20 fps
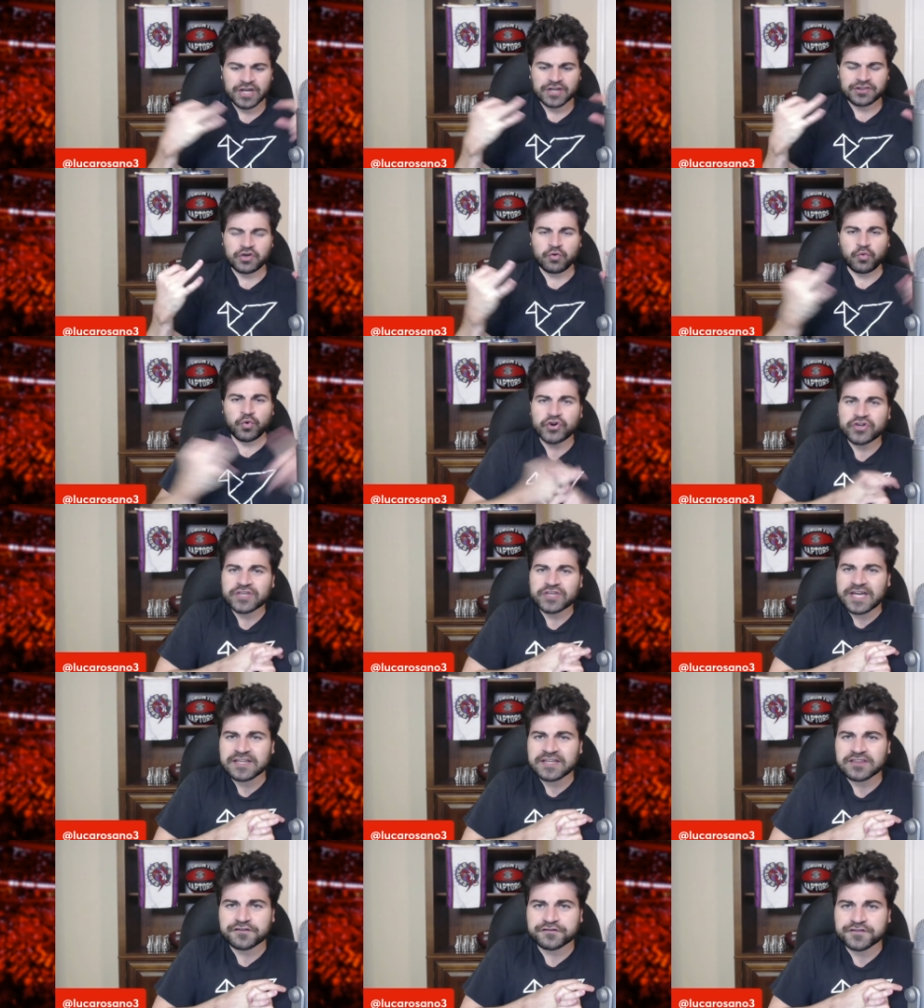They weren't
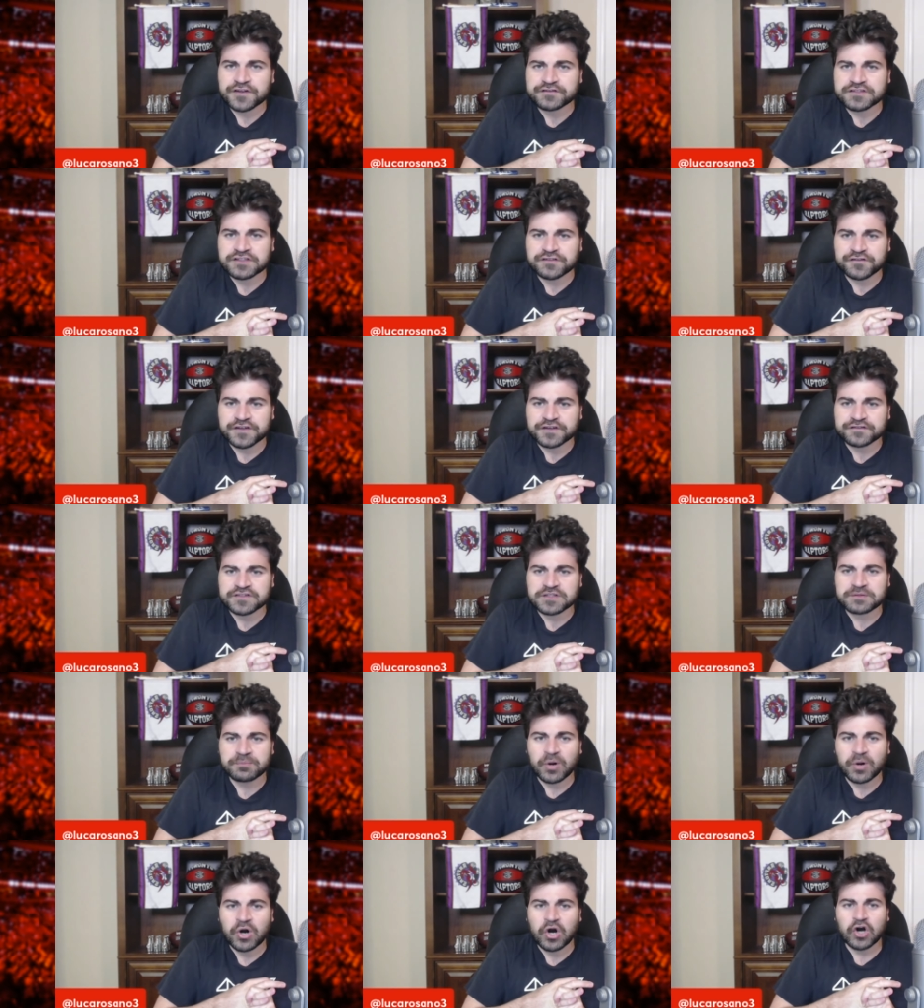getting the 50 50
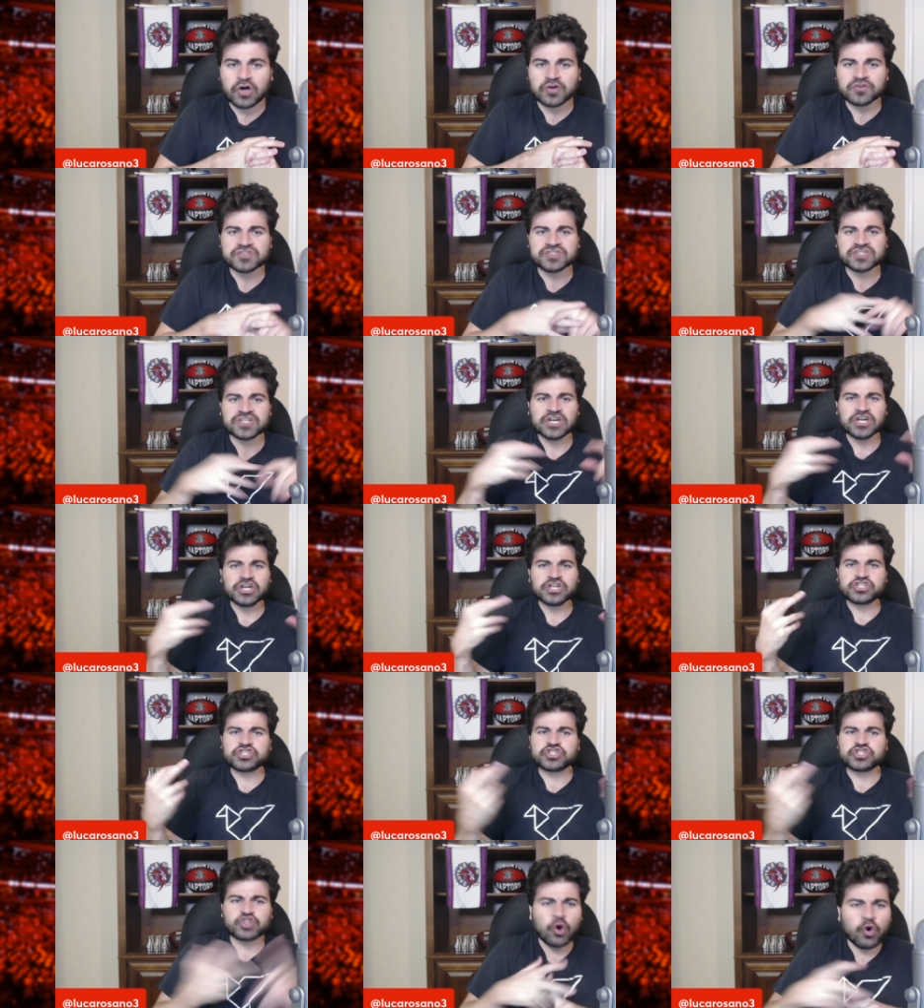balls.
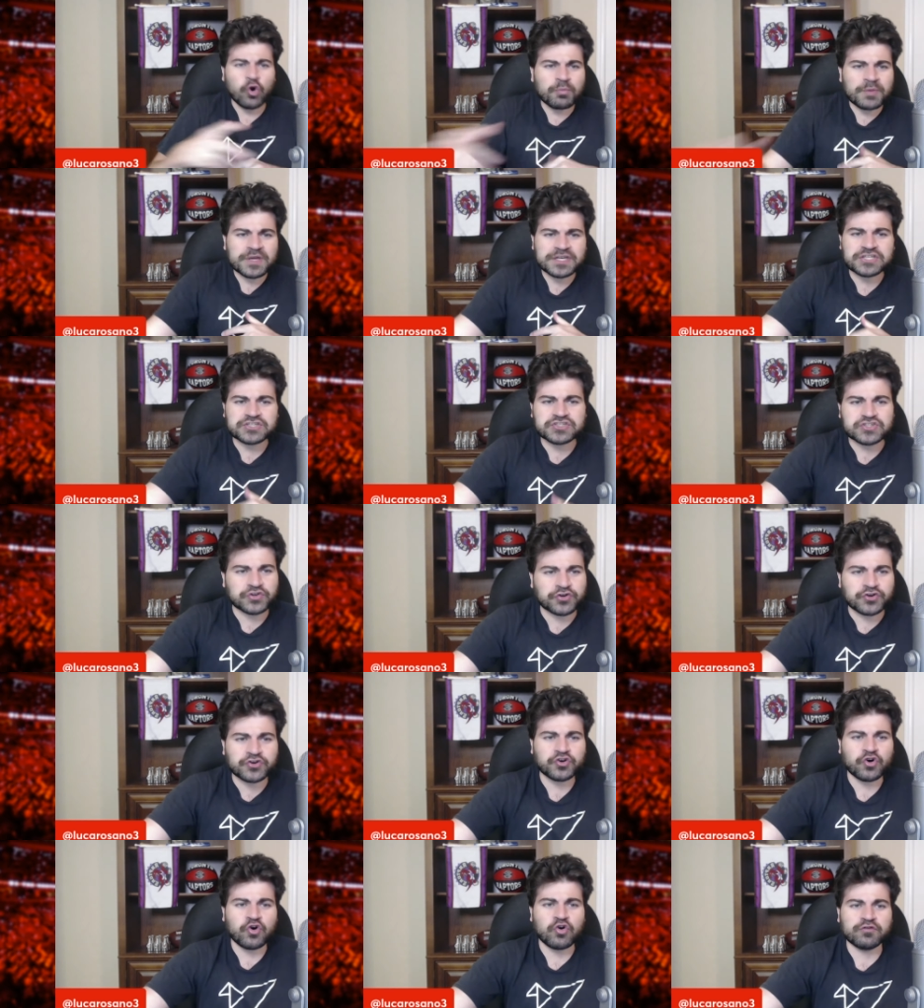So many
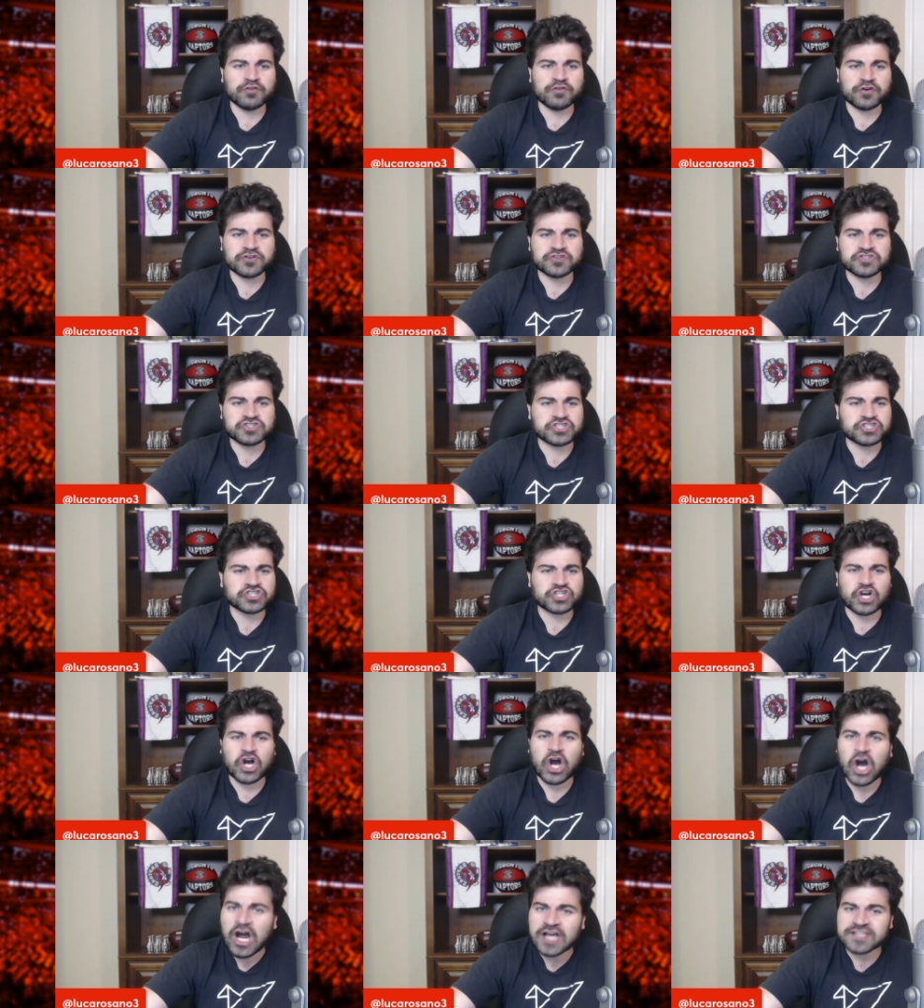turnovers, just
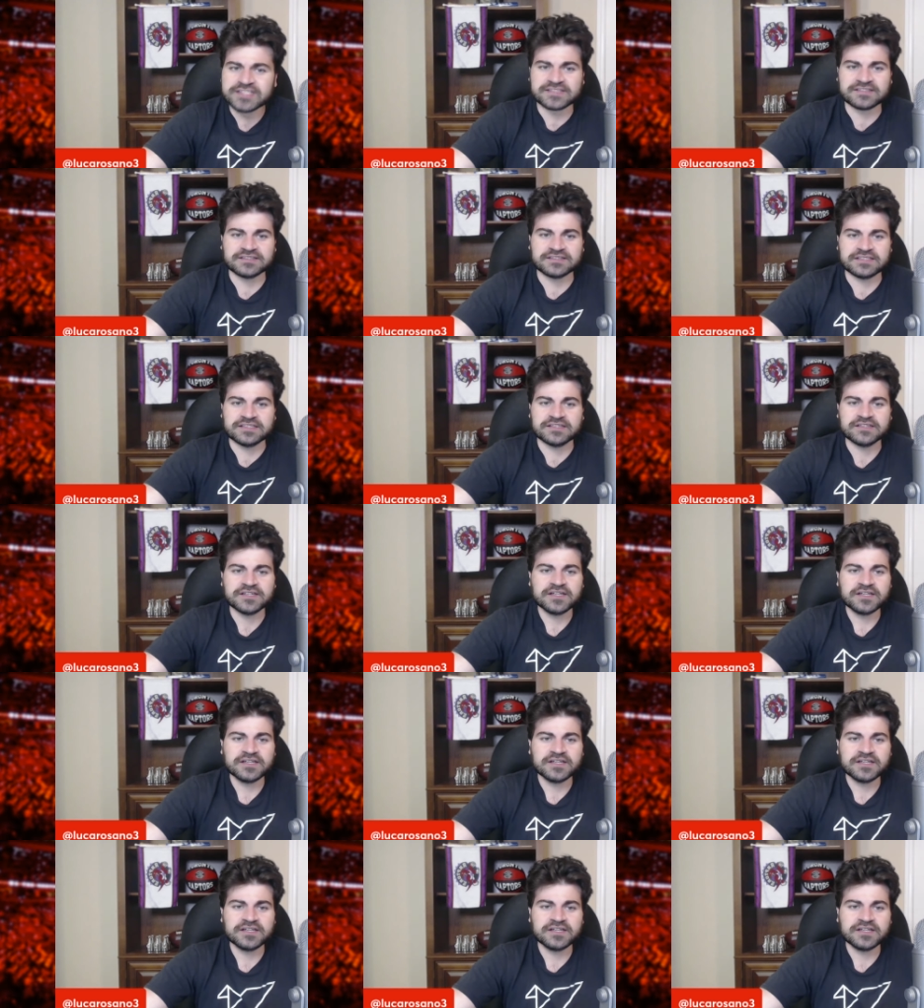costly